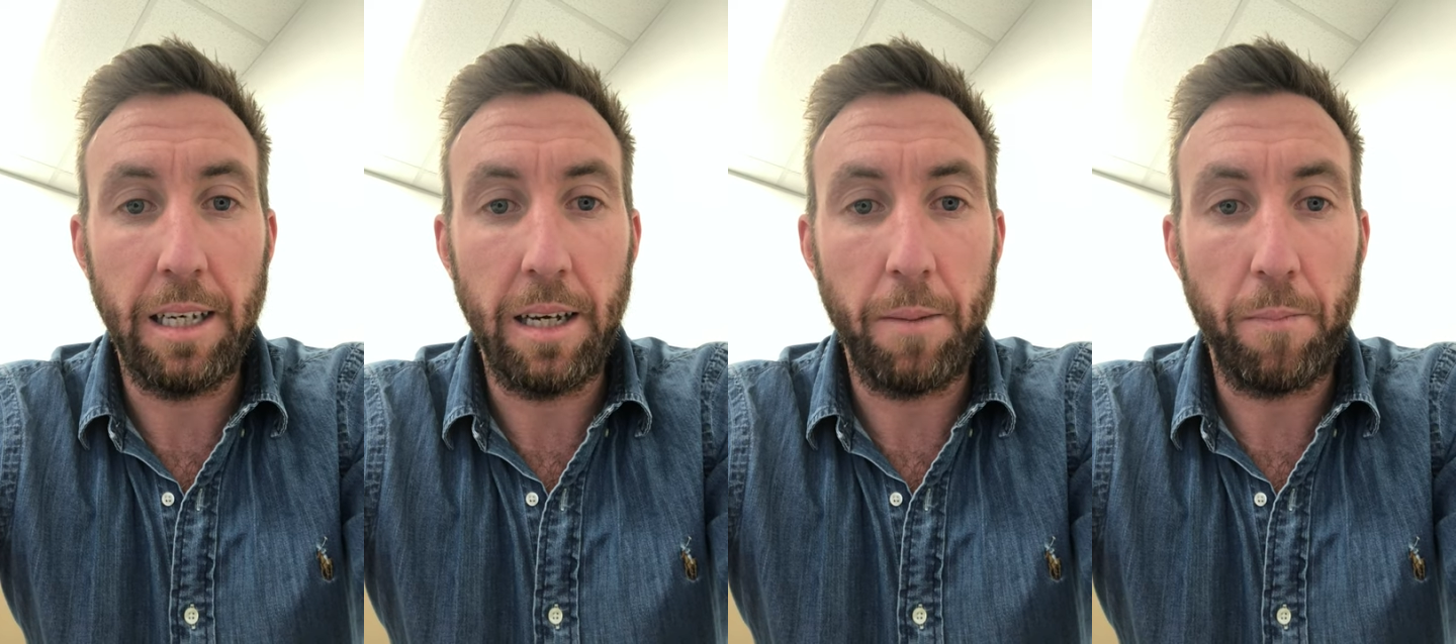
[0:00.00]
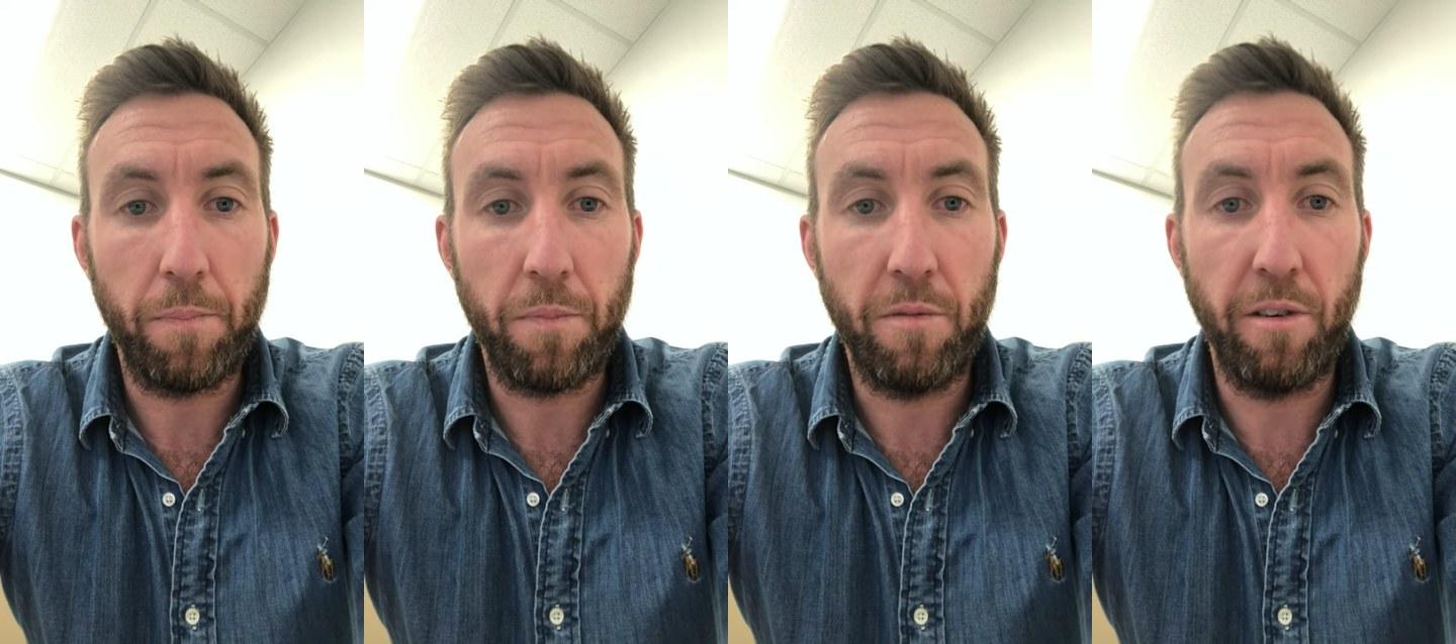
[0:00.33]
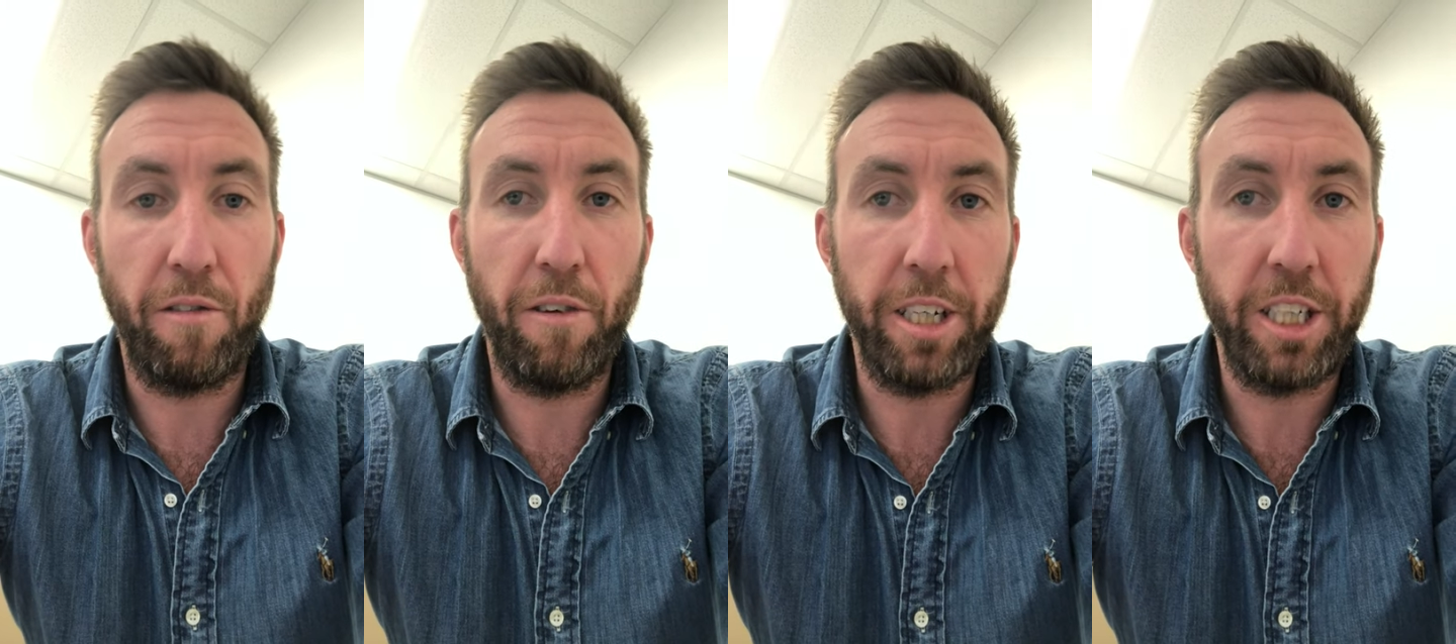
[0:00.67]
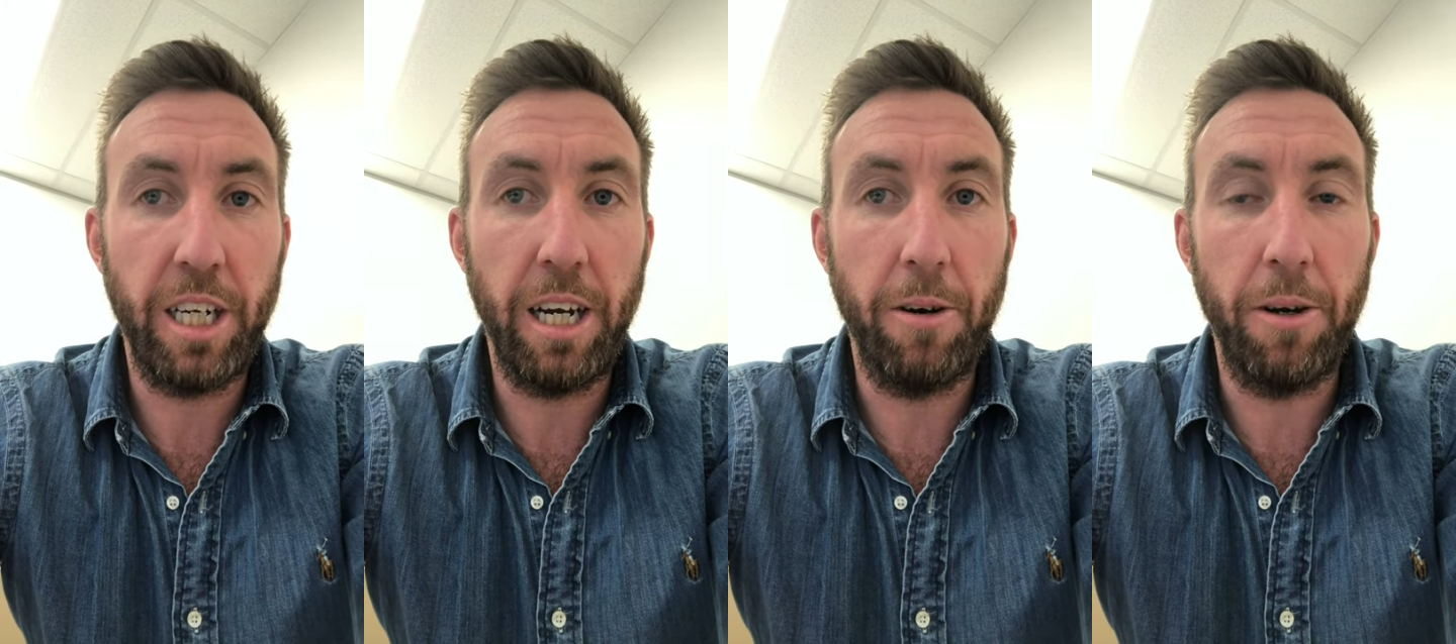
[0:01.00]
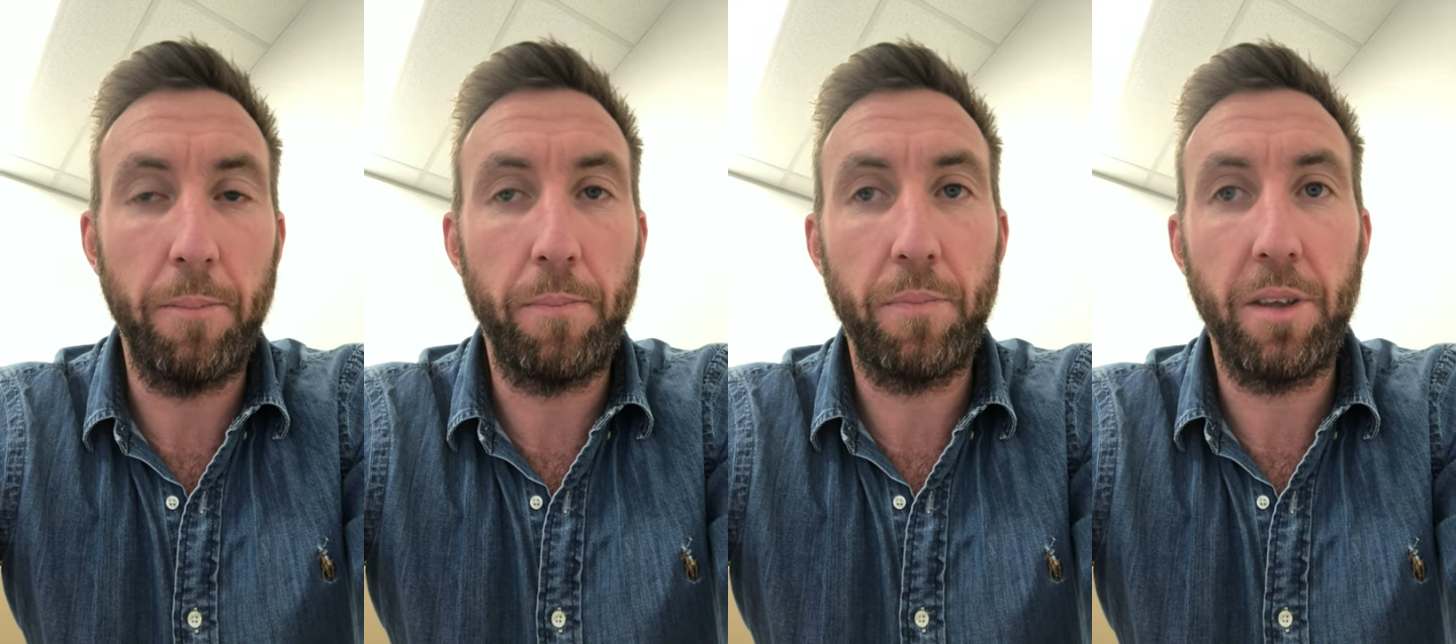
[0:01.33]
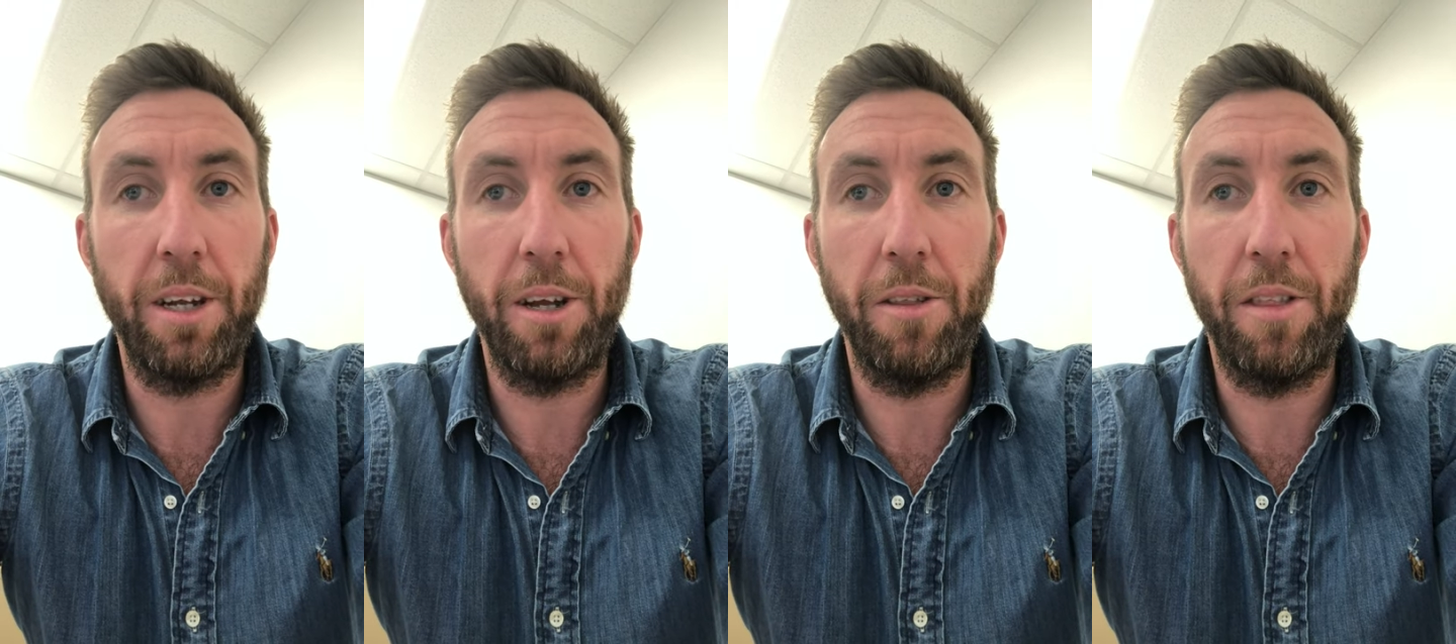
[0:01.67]
um, for fresh air and,
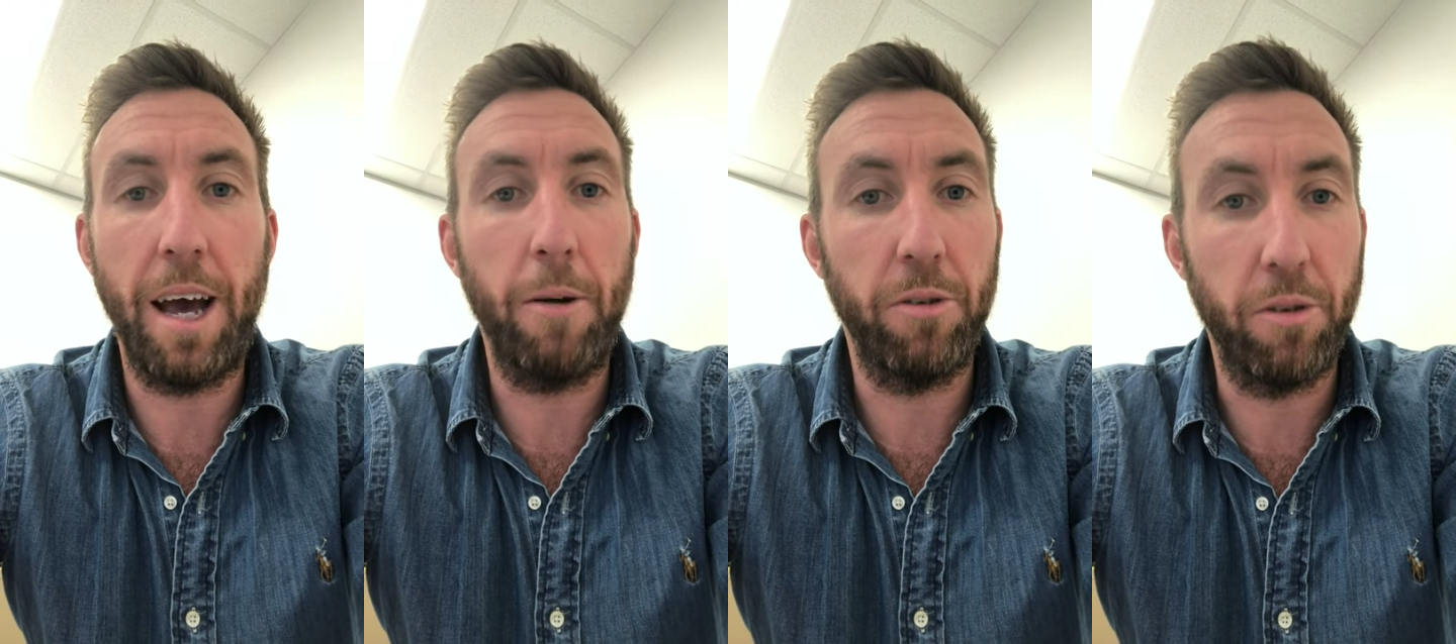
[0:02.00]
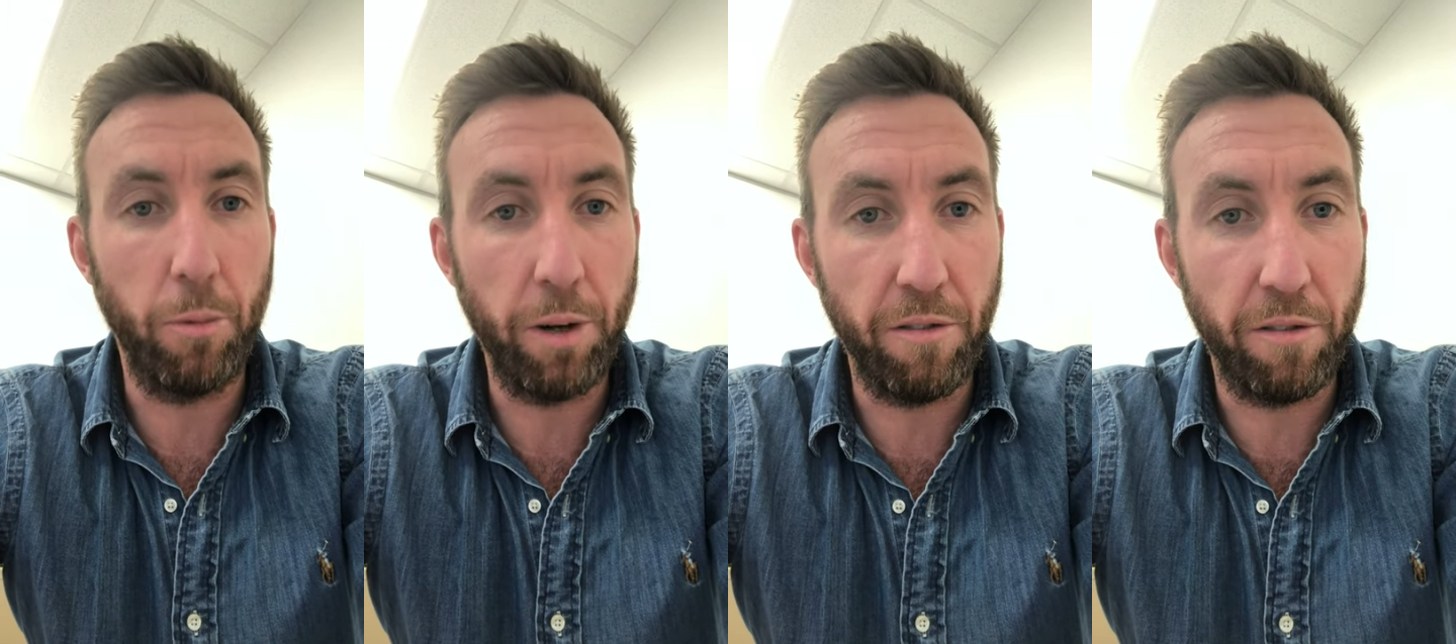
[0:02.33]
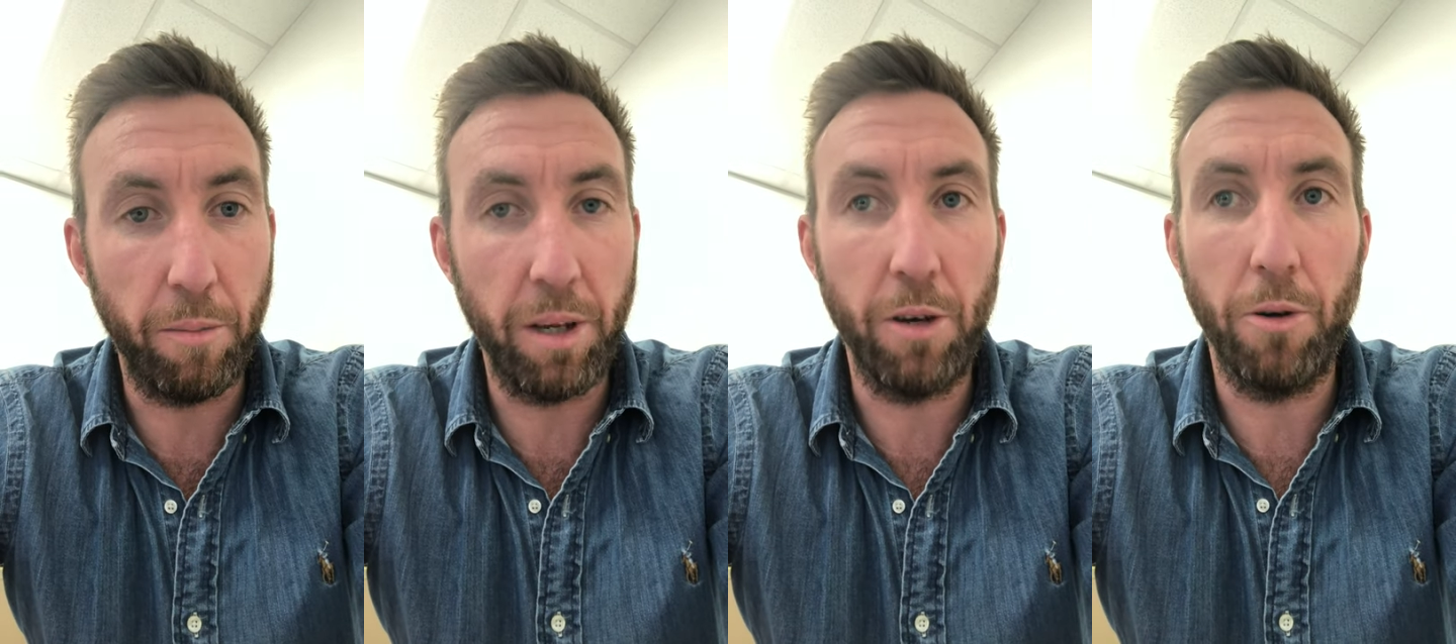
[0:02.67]
you know, that was a win for me.